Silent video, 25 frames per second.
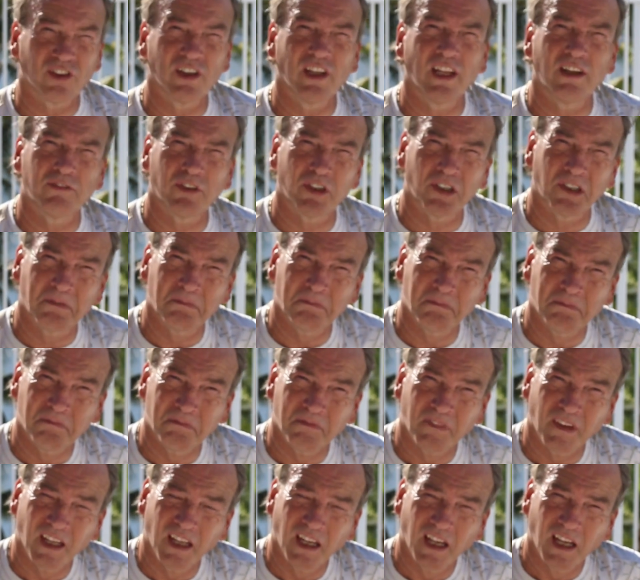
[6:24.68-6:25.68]
liver,
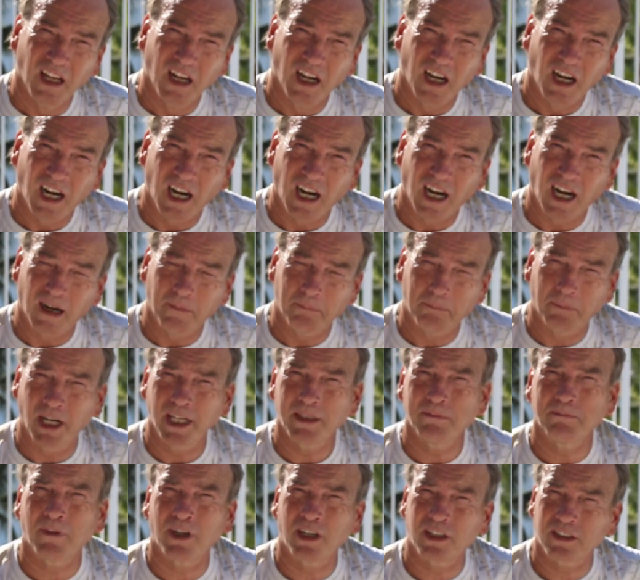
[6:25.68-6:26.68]

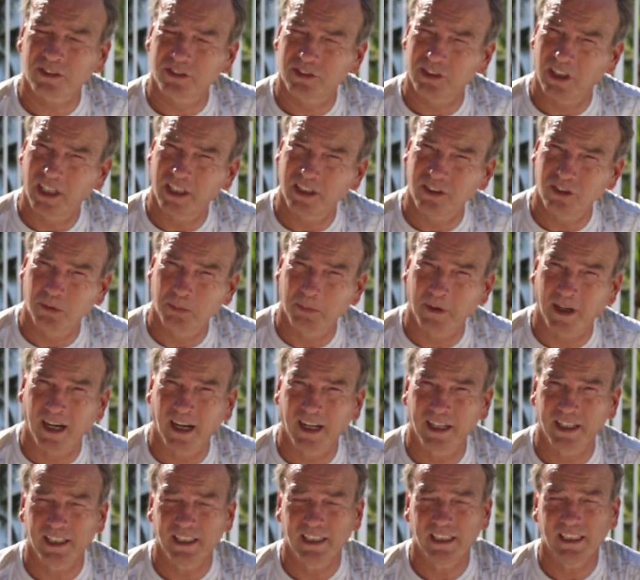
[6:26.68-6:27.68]
bite marks on his
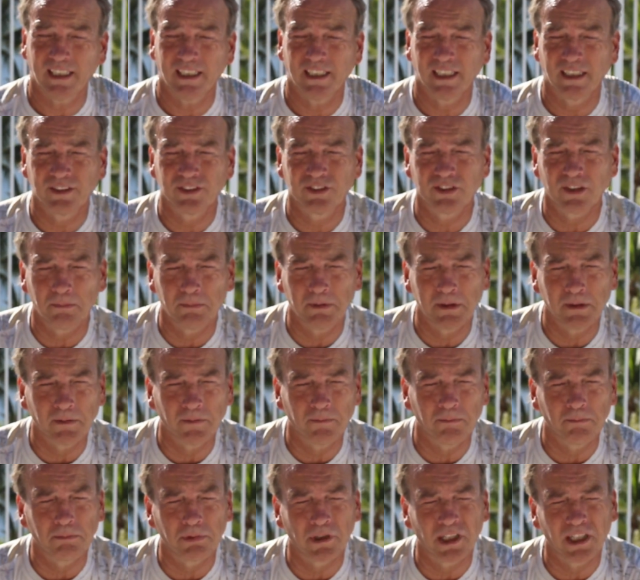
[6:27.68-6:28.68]
body. He ends up
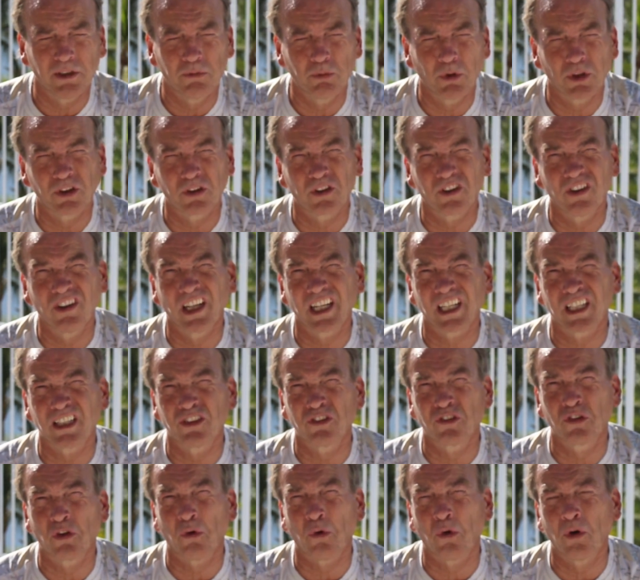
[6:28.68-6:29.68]
being played with like a
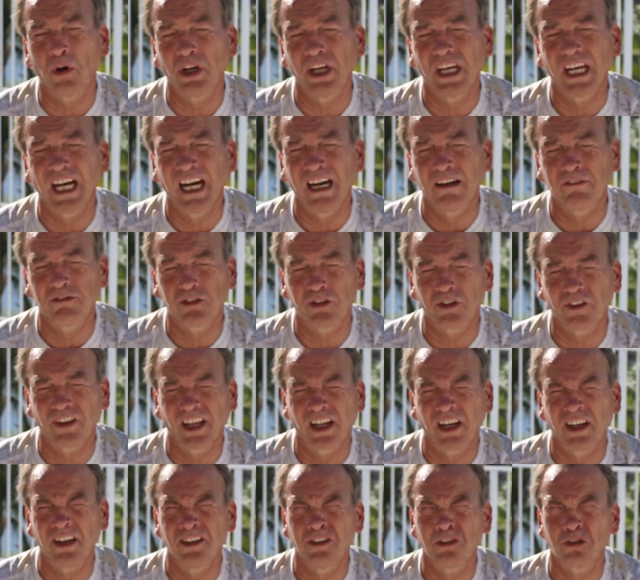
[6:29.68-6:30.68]
toy after
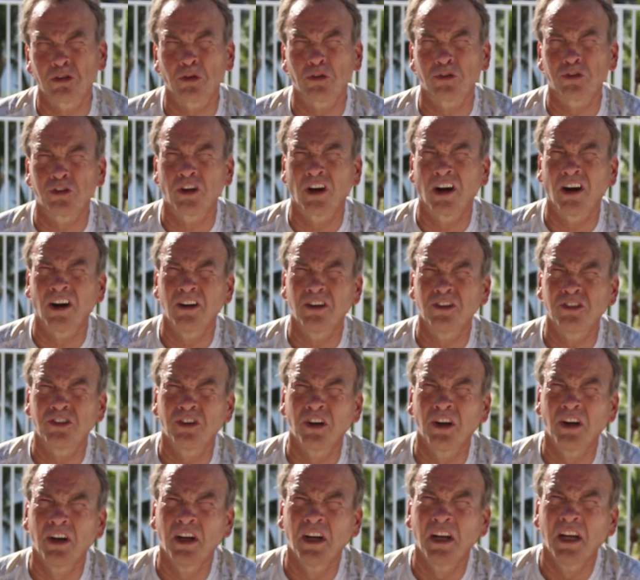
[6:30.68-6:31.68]
that initial charge,
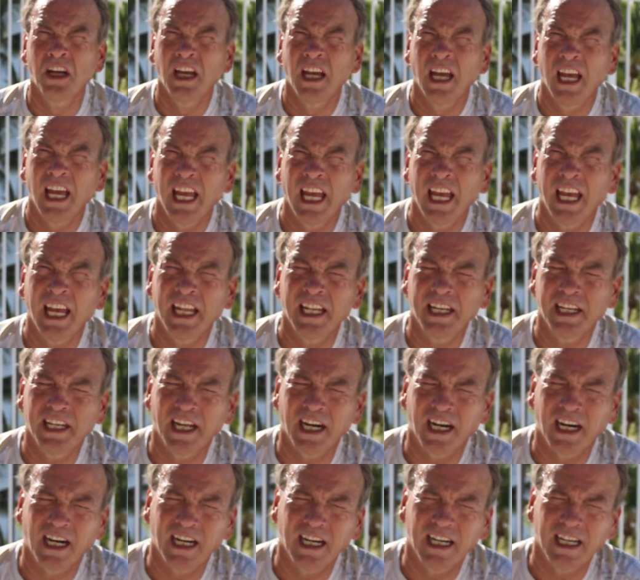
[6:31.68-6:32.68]
and
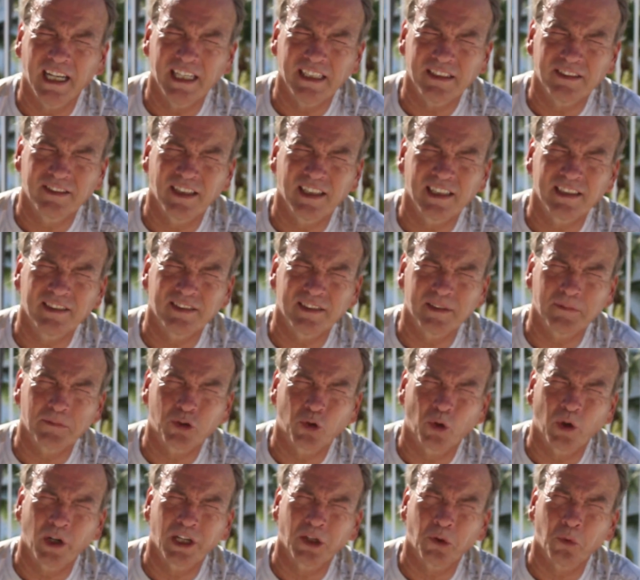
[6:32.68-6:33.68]
it takes them
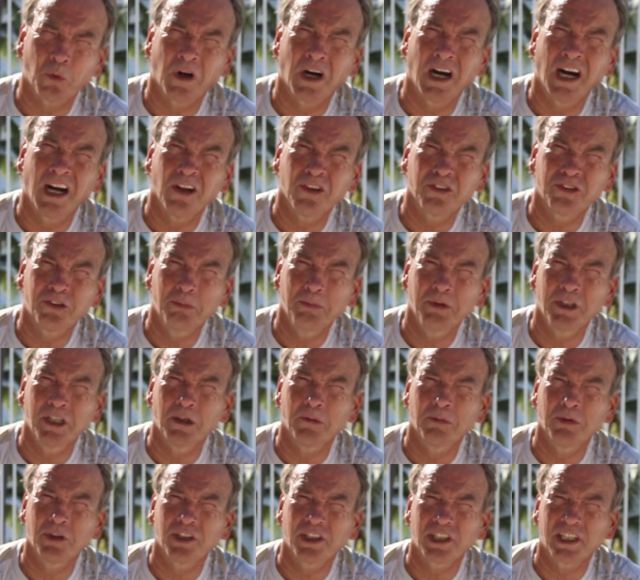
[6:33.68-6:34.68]
quite a while to be
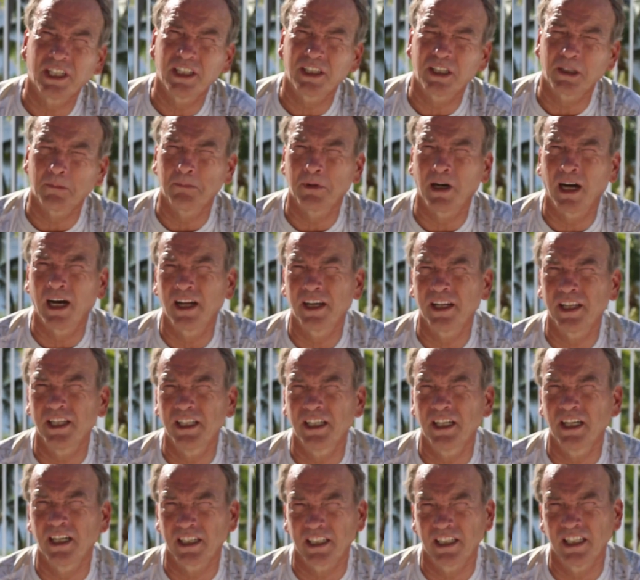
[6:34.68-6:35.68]
able to get the
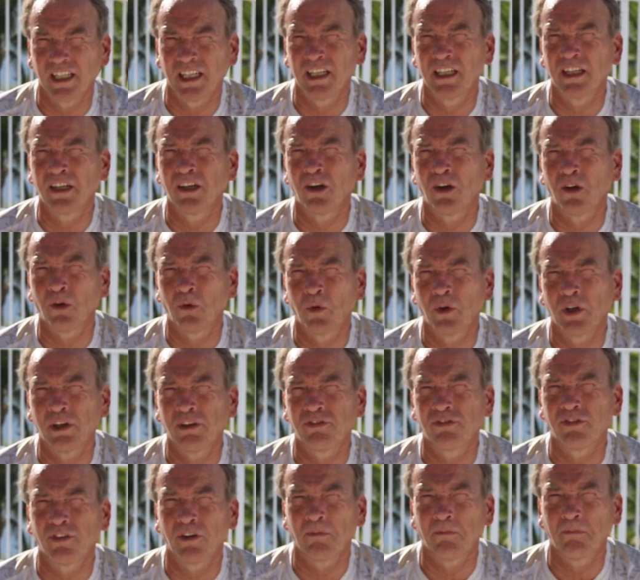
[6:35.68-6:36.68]
body again away
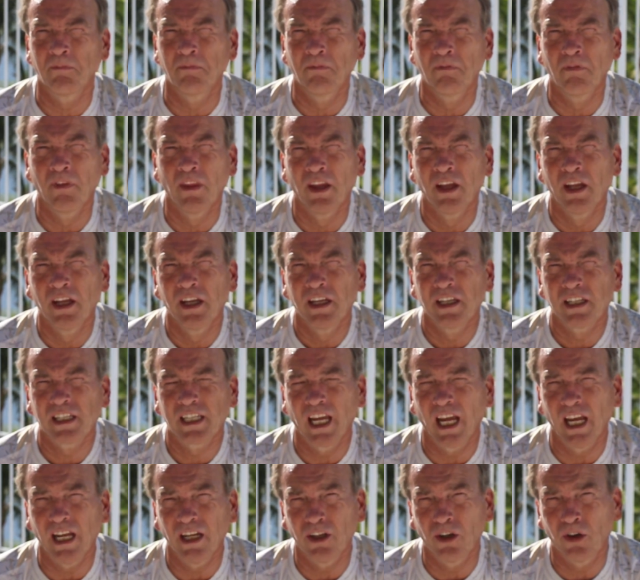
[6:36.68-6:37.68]
from
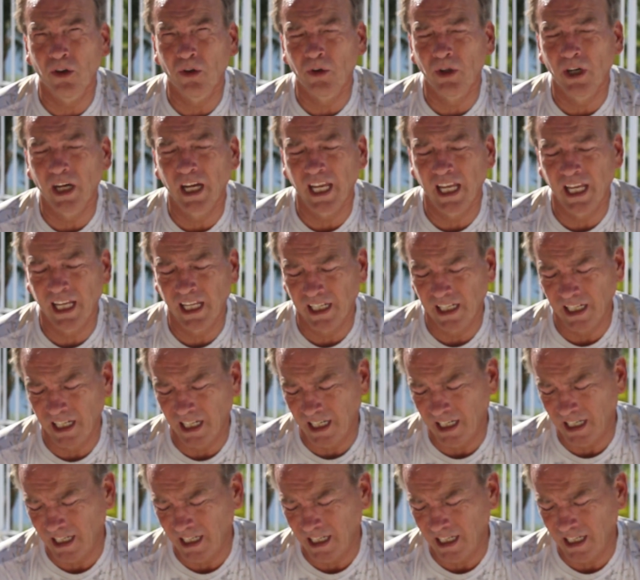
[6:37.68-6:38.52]
Keto. And